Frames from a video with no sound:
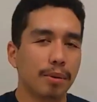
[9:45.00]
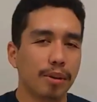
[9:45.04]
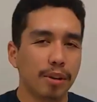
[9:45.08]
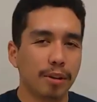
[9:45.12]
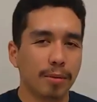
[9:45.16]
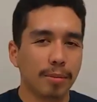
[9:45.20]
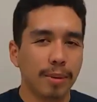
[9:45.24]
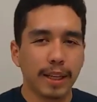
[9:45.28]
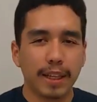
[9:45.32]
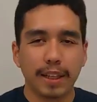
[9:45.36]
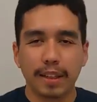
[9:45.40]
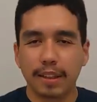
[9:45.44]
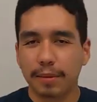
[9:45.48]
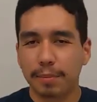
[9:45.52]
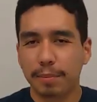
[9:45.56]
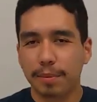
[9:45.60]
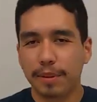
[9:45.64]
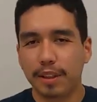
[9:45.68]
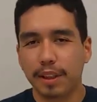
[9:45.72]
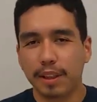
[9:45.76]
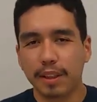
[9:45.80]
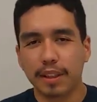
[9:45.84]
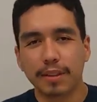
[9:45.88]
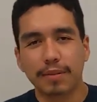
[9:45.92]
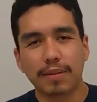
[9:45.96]
Motivated
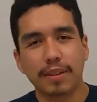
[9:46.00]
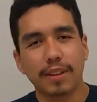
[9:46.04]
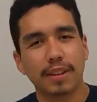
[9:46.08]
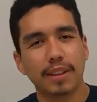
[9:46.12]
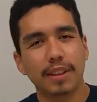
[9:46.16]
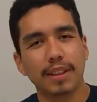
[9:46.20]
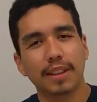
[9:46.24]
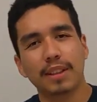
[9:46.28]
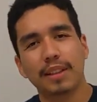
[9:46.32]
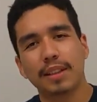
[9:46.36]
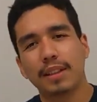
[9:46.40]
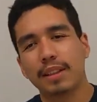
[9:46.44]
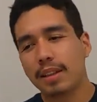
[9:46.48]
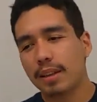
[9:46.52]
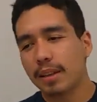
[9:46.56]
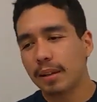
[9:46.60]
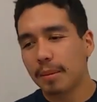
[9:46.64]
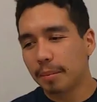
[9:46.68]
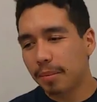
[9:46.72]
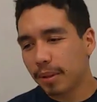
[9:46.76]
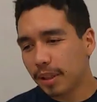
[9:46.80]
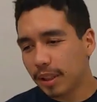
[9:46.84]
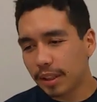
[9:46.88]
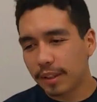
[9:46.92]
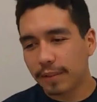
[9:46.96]
and productive all day,
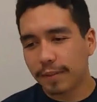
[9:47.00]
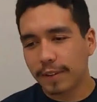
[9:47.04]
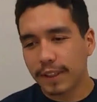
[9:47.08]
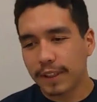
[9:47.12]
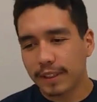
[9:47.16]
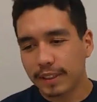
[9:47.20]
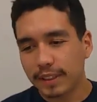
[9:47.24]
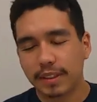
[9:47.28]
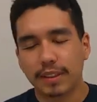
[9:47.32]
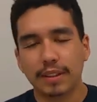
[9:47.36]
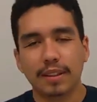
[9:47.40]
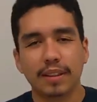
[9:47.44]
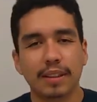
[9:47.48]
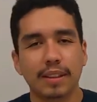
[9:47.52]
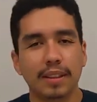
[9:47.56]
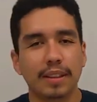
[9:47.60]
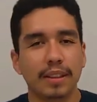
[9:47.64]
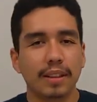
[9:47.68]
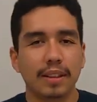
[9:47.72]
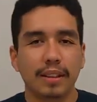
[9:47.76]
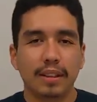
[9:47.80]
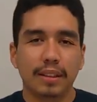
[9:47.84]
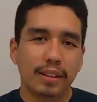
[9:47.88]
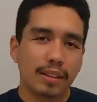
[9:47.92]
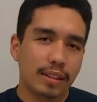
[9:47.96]
but let's face it,
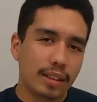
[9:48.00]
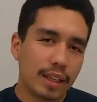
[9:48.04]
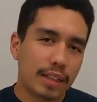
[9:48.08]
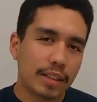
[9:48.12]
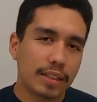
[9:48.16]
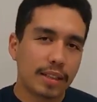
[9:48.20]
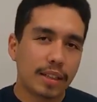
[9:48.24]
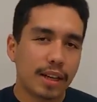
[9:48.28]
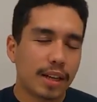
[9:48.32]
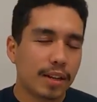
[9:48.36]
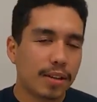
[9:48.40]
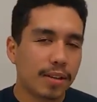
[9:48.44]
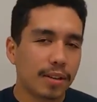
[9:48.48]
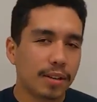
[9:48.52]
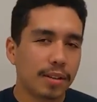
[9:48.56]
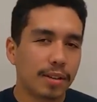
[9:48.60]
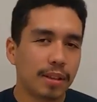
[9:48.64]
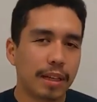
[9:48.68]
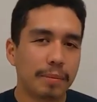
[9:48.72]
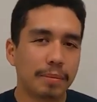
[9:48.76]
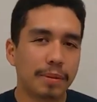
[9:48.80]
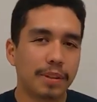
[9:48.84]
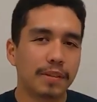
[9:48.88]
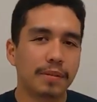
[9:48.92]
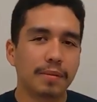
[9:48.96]
that's not going
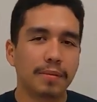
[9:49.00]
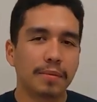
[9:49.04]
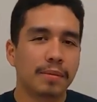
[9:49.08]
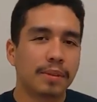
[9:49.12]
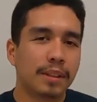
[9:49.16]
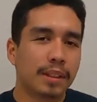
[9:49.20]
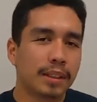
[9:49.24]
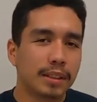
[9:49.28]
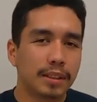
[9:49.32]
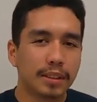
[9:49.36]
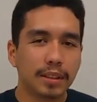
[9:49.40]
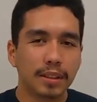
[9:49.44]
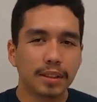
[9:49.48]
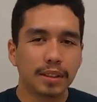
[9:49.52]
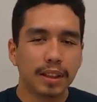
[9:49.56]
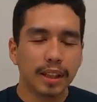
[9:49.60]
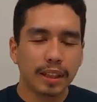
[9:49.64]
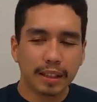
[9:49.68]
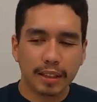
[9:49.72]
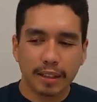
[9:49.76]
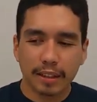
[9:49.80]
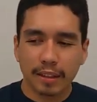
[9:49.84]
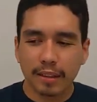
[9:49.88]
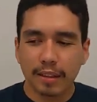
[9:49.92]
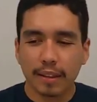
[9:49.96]
to happen. Just
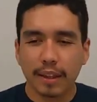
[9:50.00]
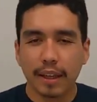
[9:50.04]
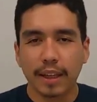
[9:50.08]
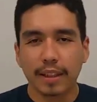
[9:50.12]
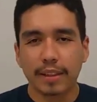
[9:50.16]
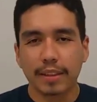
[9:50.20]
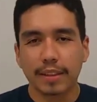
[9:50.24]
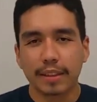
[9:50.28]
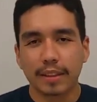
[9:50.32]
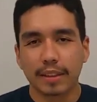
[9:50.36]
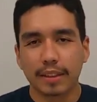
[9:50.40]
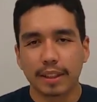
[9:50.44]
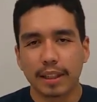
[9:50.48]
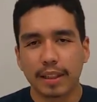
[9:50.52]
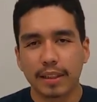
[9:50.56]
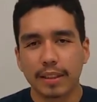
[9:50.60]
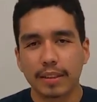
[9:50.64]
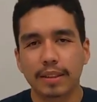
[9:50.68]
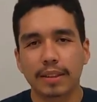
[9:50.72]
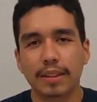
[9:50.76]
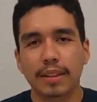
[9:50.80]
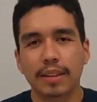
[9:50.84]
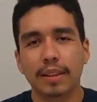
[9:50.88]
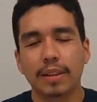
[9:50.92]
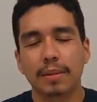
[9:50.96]
like
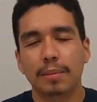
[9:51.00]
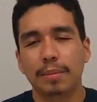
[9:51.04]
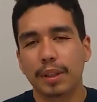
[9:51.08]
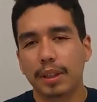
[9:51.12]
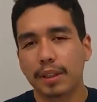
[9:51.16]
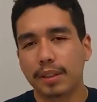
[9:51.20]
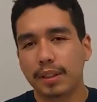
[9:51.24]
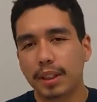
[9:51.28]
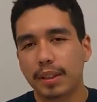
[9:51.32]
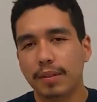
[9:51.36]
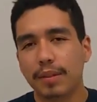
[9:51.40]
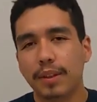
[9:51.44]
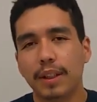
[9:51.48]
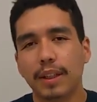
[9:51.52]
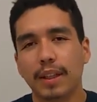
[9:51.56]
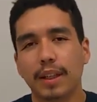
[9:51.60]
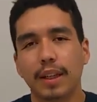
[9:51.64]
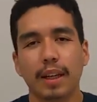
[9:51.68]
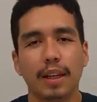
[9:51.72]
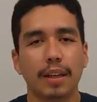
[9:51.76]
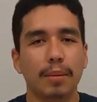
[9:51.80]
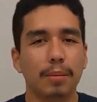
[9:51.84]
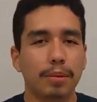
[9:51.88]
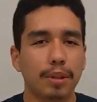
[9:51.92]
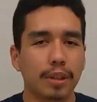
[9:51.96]
exercise, productivity
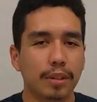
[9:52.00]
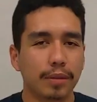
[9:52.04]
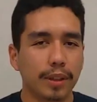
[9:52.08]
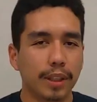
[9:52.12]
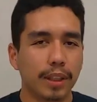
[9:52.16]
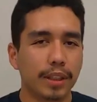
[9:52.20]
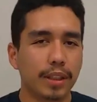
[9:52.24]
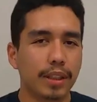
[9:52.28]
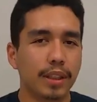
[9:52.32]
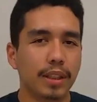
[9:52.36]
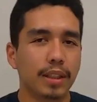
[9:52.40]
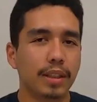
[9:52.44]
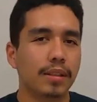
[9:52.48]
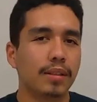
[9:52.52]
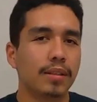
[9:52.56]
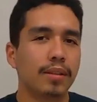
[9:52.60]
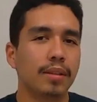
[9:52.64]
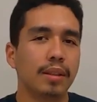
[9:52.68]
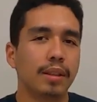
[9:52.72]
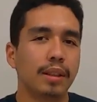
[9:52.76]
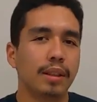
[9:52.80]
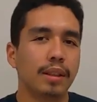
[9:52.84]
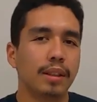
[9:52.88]
and motivation